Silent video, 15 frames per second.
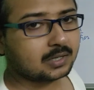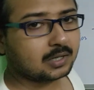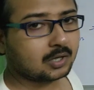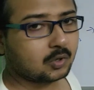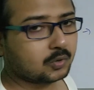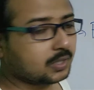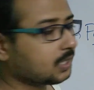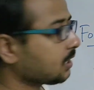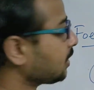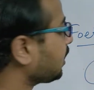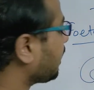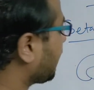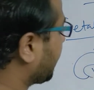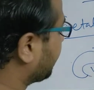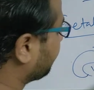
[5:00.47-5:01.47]
Okay,
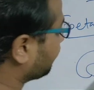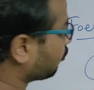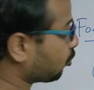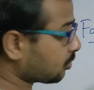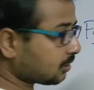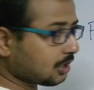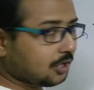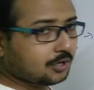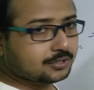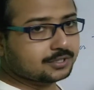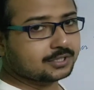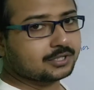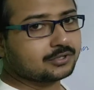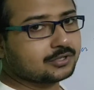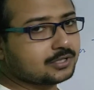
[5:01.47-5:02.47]
and more the
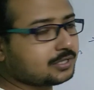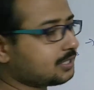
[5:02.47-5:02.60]
oxytocin